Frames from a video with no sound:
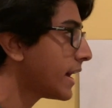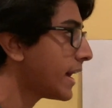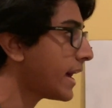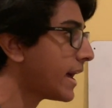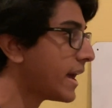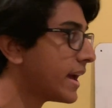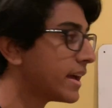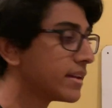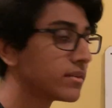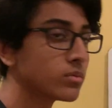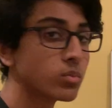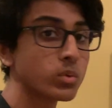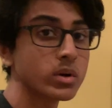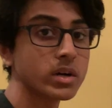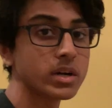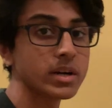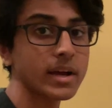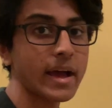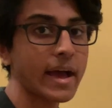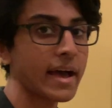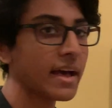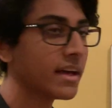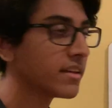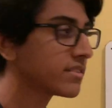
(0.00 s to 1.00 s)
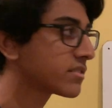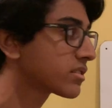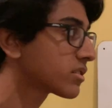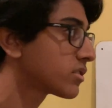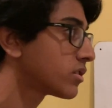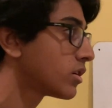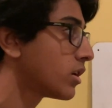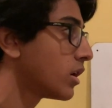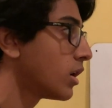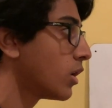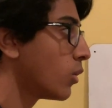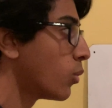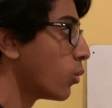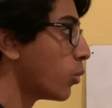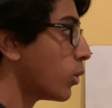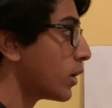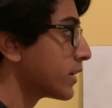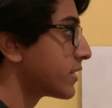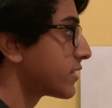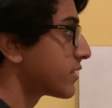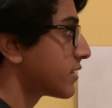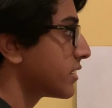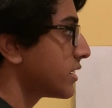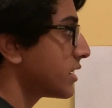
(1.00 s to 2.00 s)
and we're asked
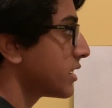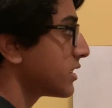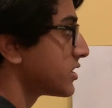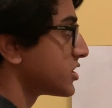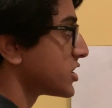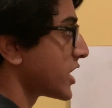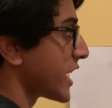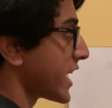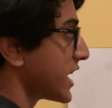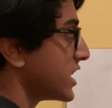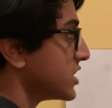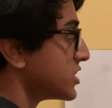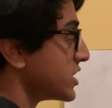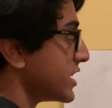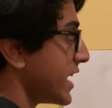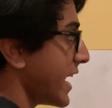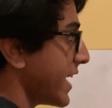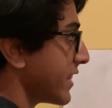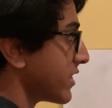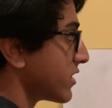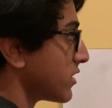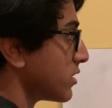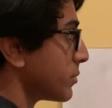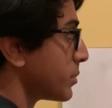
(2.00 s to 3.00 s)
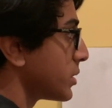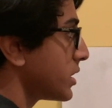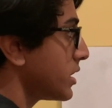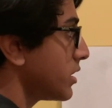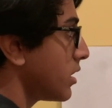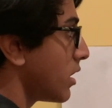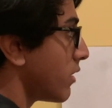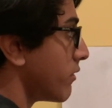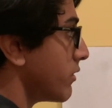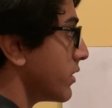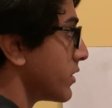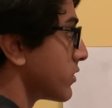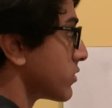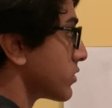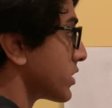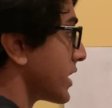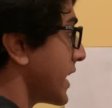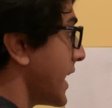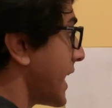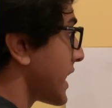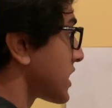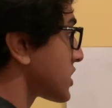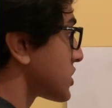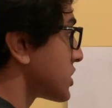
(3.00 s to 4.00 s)
what's the change in enthalpy of this
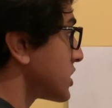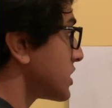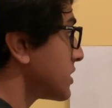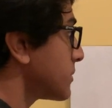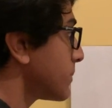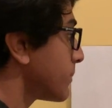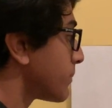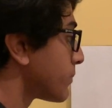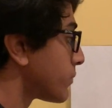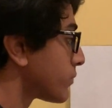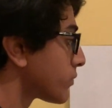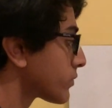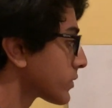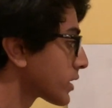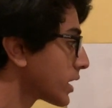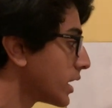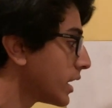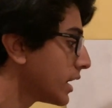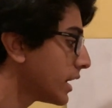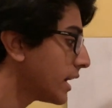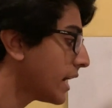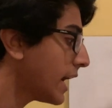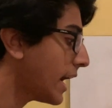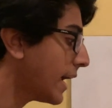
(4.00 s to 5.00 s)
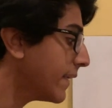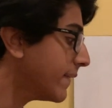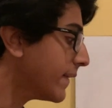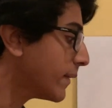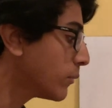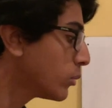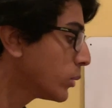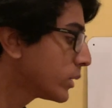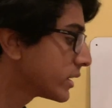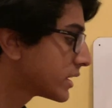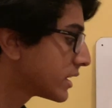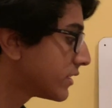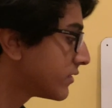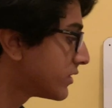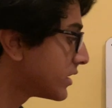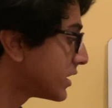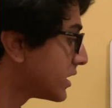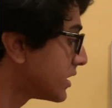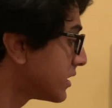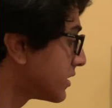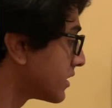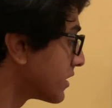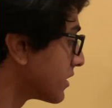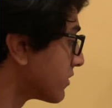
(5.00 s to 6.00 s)
reaction. And then we're
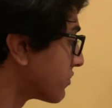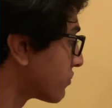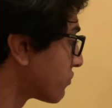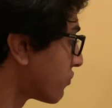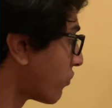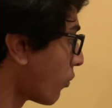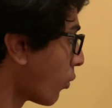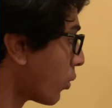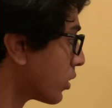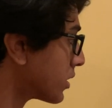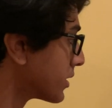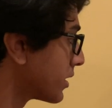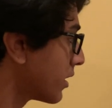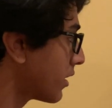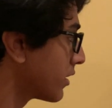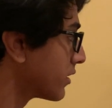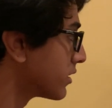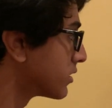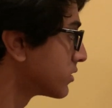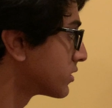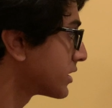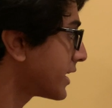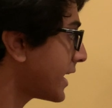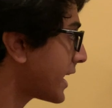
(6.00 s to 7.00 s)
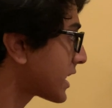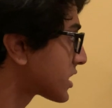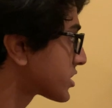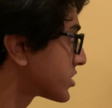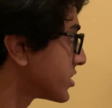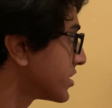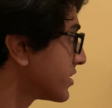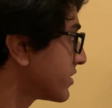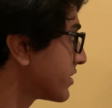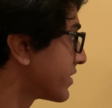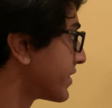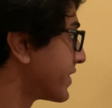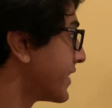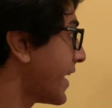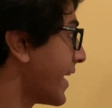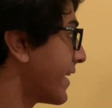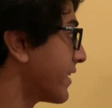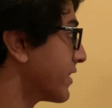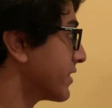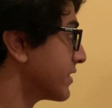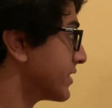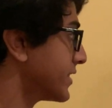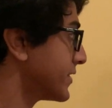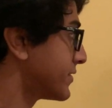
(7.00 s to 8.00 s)
given these four other reactions that
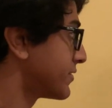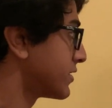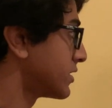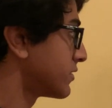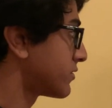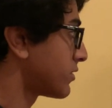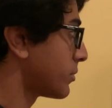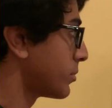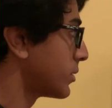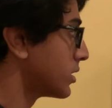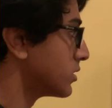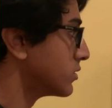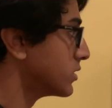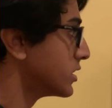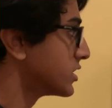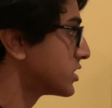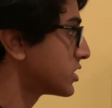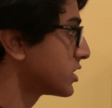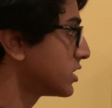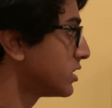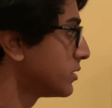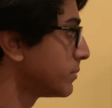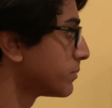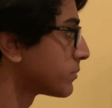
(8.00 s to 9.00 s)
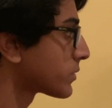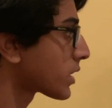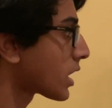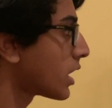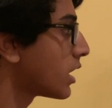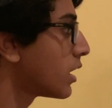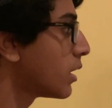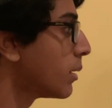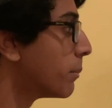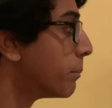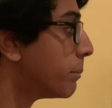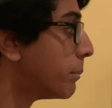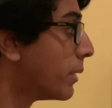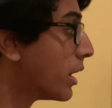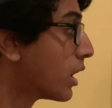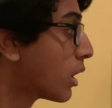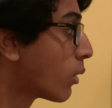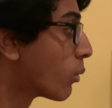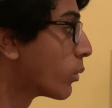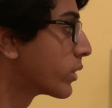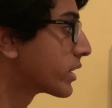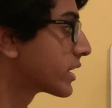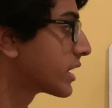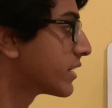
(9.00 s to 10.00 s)
are different from the original,
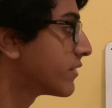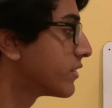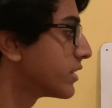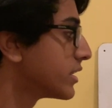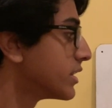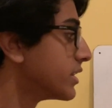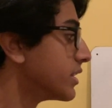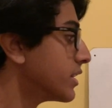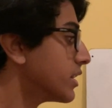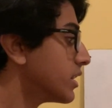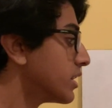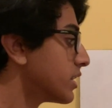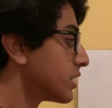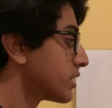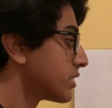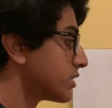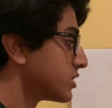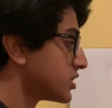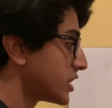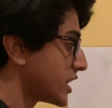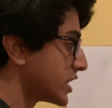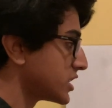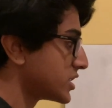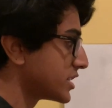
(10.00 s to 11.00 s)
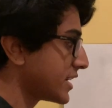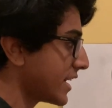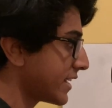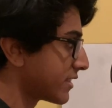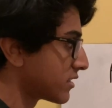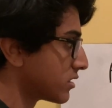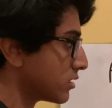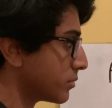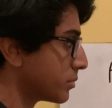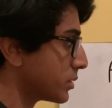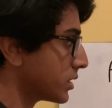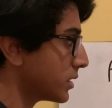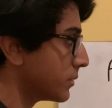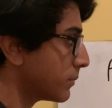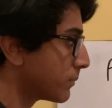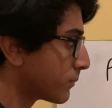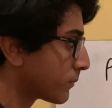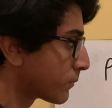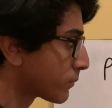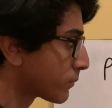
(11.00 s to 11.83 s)
but we're given the change in enthalpy.